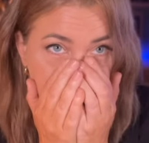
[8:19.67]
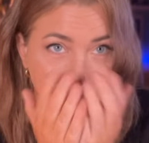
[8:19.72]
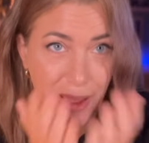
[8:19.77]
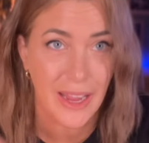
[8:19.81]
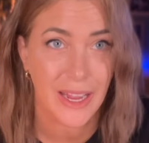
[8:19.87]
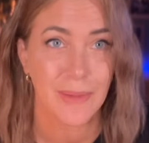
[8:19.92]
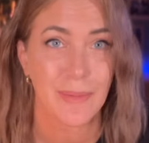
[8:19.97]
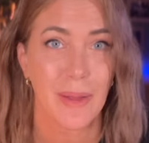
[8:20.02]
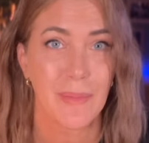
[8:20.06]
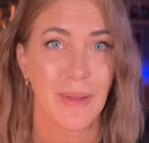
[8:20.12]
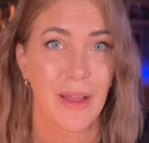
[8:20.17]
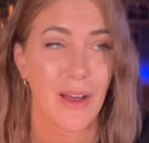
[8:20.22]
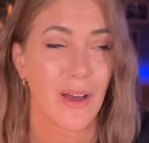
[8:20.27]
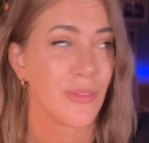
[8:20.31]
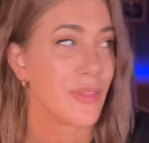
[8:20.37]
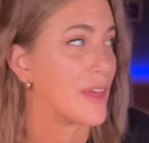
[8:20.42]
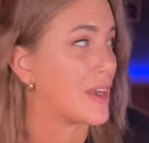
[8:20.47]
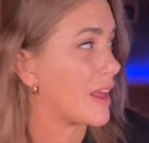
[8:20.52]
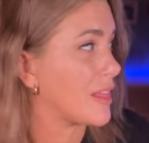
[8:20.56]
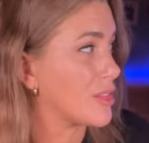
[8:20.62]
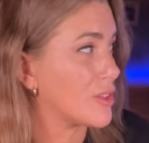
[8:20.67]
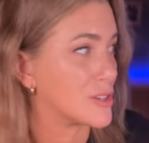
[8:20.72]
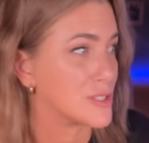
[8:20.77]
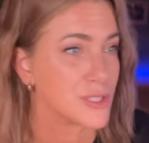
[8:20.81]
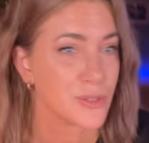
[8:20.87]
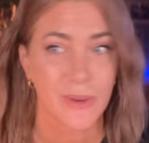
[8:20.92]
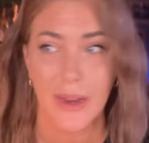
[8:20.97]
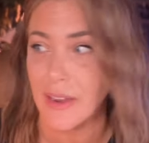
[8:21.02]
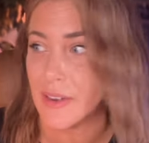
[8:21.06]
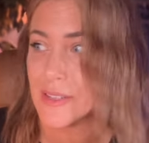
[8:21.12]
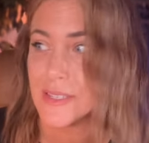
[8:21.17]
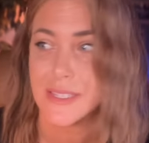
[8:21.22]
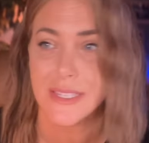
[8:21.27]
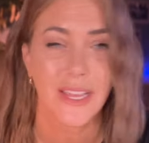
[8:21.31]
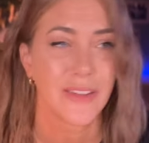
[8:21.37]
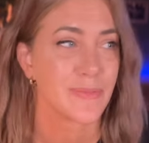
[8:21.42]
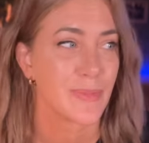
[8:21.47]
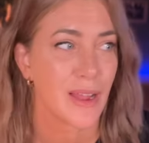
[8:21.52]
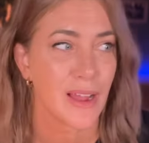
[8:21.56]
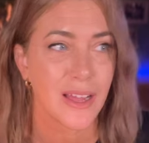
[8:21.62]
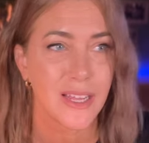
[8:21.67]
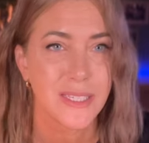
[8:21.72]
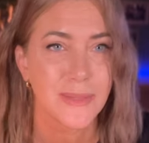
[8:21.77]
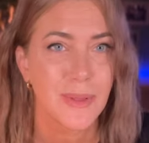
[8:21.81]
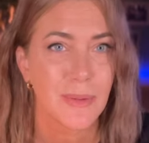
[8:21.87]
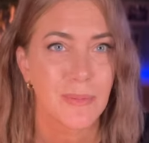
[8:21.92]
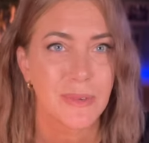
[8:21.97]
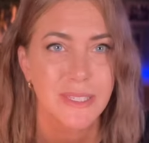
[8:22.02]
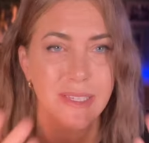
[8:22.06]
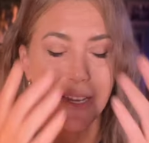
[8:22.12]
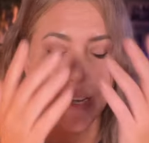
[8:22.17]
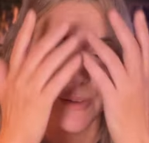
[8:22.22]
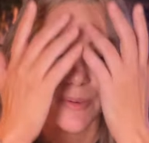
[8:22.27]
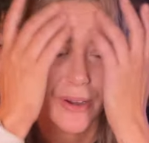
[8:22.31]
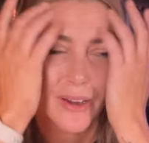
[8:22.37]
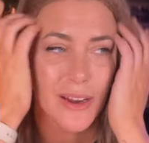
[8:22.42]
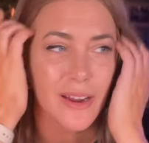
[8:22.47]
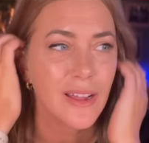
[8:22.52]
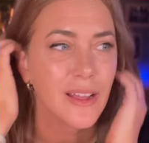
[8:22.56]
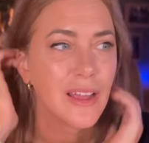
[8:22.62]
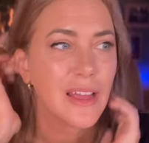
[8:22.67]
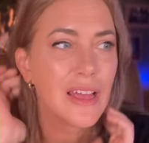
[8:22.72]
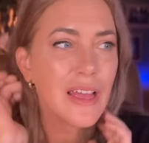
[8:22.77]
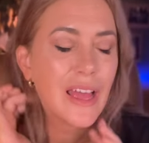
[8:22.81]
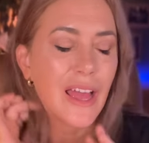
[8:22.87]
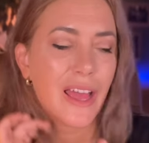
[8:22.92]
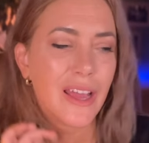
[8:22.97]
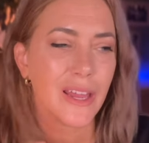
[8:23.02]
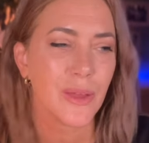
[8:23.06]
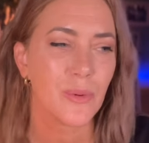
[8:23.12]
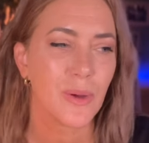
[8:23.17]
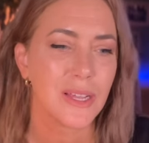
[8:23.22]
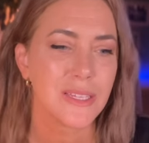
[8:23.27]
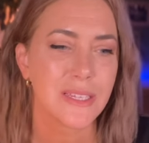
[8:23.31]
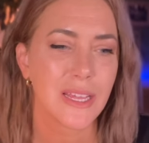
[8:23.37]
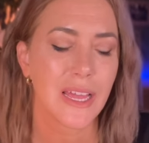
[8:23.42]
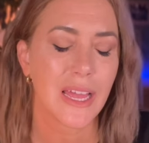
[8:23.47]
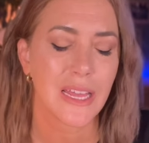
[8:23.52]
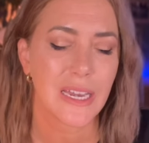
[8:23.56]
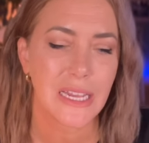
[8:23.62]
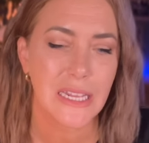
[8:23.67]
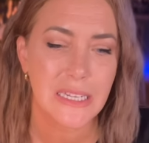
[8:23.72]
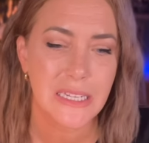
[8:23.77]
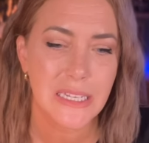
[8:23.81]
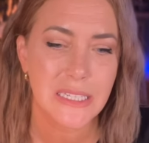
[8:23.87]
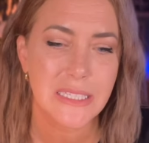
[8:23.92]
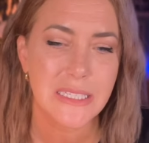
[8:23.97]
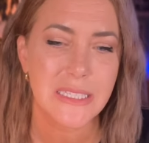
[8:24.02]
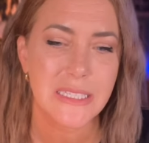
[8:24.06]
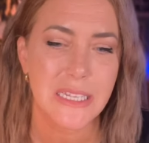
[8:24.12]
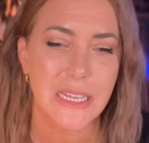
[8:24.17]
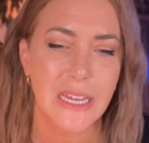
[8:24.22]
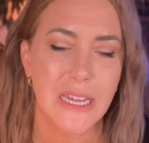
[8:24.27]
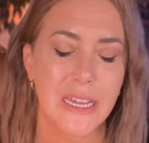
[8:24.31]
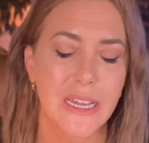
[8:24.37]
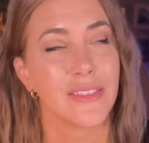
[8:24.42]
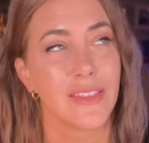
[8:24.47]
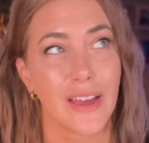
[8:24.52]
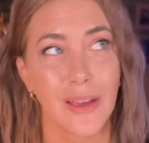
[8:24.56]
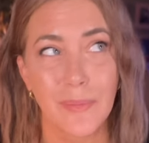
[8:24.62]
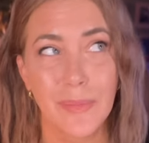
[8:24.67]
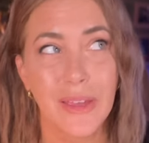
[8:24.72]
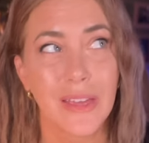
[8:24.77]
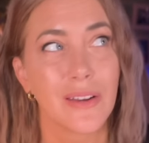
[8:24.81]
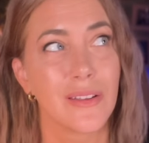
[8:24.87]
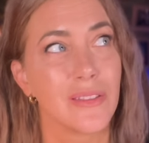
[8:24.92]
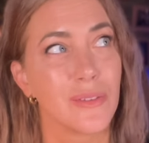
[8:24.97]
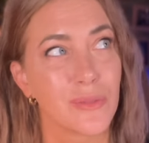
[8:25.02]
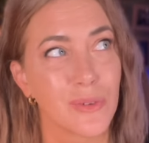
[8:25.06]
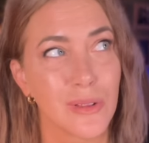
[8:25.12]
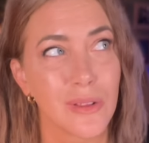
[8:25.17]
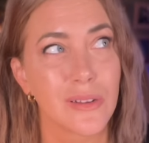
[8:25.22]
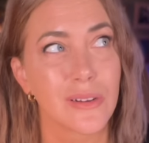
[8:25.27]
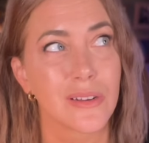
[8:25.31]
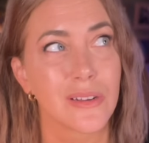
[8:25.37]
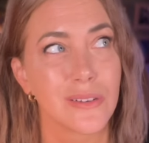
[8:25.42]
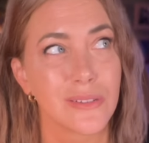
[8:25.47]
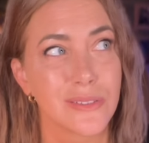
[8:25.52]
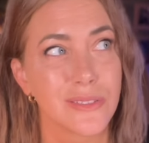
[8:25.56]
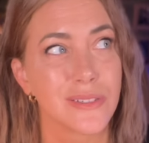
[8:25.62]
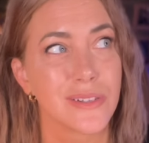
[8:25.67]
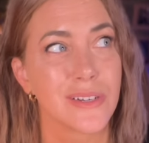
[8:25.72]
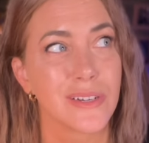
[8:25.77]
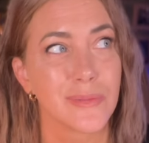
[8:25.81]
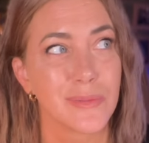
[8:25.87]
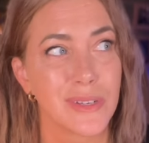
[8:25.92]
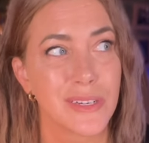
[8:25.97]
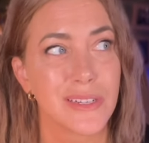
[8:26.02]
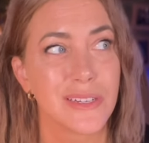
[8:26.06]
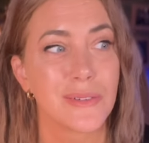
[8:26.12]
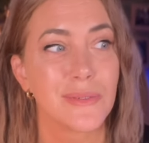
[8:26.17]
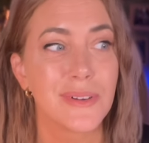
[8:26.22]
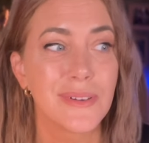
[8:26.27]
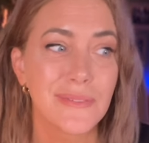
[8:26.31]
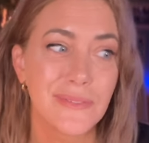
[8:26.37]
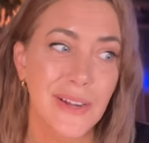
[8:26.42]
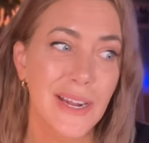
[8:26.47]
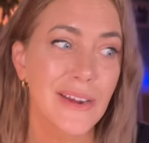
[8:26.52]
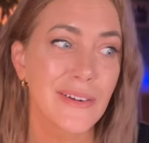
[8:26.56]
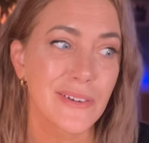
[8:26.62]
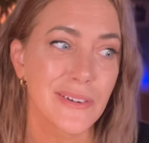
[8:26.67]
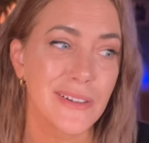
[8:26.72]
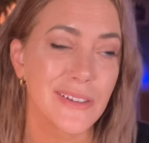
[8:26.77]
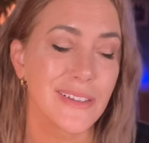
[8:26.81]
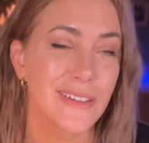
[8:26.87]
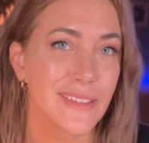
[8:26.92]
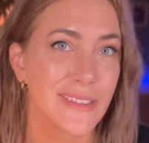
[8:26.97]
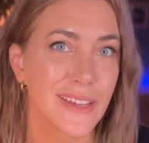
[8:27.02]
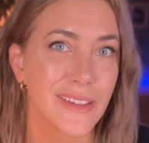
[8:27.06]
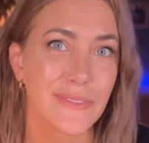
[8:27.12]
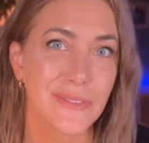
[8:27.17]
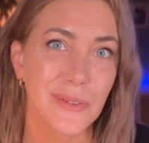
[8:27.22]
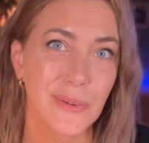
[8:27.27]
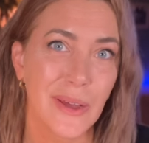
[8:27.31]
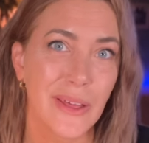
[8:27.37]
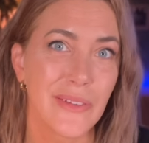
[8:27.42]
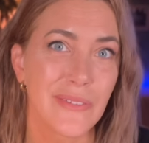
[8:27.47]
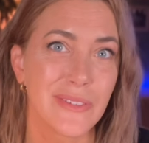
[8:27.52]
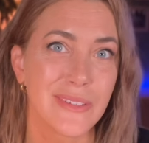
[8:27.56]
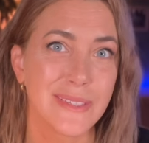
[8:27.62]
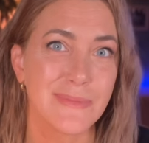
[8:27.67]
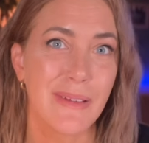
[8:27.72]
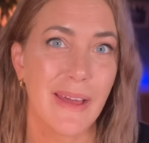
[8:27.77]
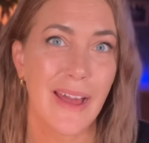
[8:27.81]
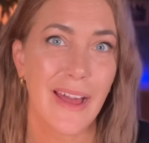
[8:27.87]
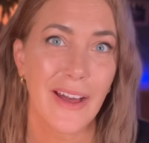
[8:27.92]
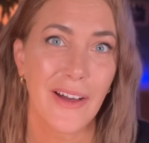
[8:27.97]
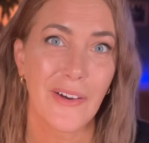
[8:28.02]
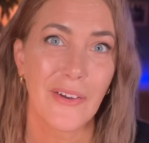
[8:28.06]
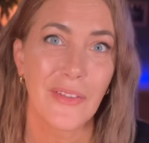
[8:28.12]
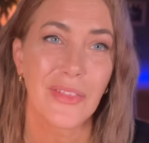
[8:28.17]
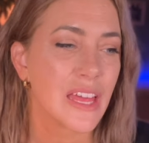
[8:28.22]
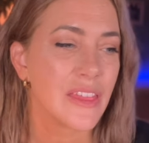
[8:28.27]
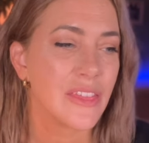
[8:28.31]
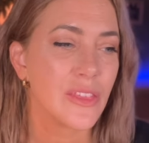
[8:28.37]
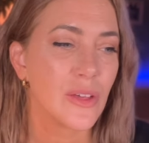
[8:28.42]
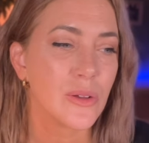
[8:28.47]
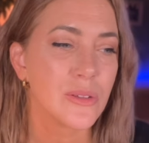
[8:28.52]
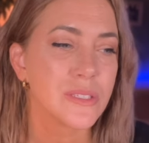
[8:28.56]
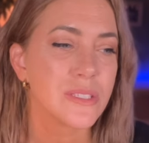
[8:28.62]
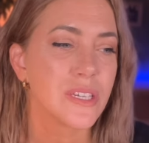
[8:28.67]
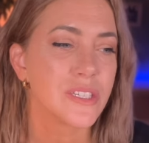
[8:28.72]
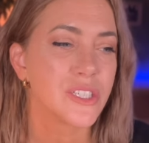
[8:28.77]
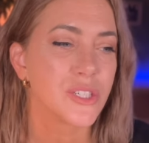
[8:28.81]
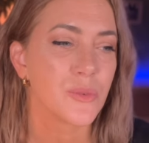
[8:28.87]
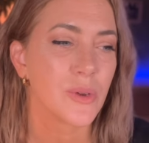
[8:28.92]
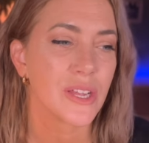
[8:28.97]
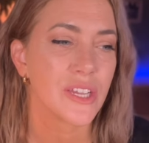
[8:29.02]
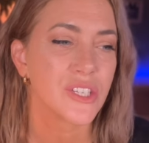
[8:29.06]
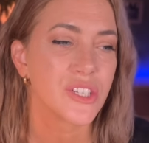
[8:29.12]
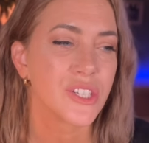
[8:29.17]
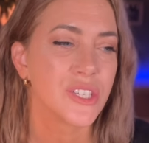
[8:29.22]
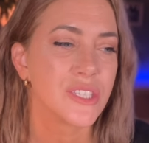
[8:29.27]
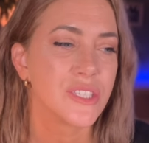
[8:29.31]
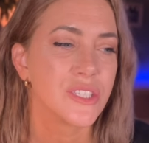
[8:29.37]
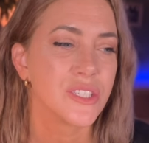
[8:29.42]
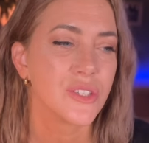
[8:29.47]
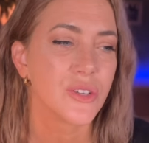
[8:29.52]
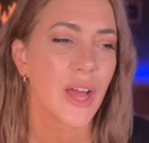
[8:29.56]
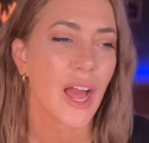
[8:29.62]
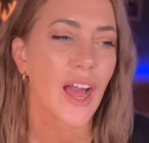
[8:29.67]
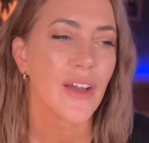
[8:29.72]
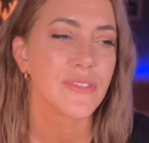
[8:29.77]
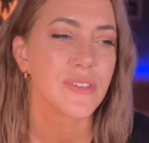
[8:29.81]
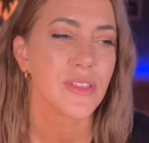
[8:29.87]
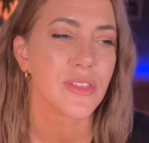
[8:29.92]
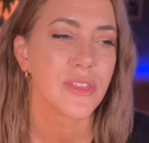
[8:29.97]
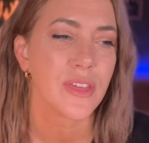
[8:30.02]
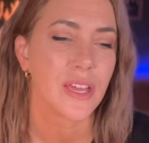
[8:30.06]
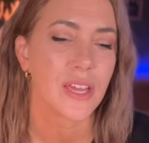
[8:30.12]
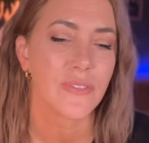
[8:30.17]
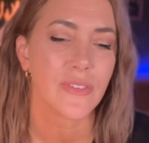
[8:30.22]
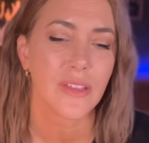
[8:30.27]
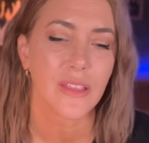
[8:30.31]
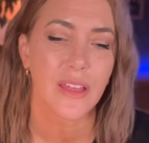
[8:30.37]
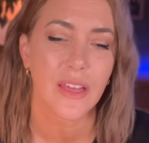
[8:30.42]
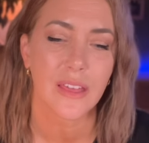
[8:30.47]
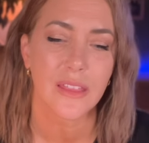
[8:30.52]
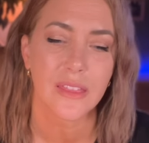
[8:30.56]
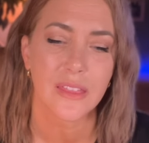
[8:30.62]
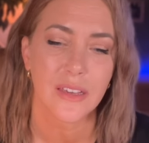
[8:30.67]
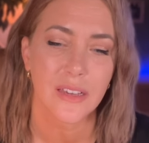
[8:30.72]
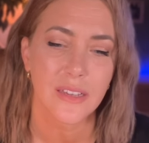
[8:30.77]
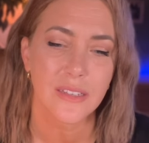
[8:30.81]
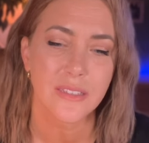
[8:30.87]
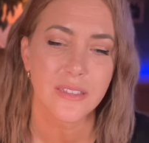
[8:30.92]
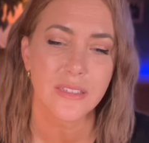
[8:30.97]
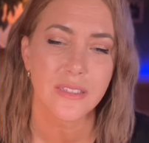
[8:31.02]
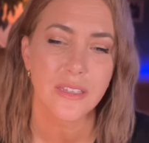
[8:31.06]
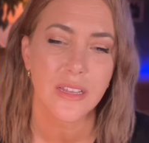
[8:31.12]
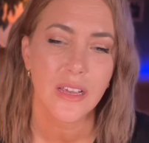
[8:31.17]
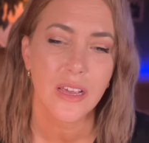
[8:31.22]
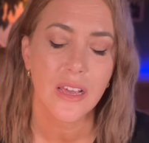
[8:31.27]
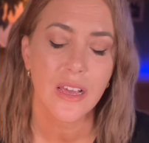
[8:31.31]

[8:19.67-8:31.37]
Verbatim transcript: back in my mouth and I looked around to see if my husband was anywhere and he wasn't and he didn't see it. That man on the roller coaster, I mean, he went viral. They flew out of his mouth. In those situations, you have to think of it like this.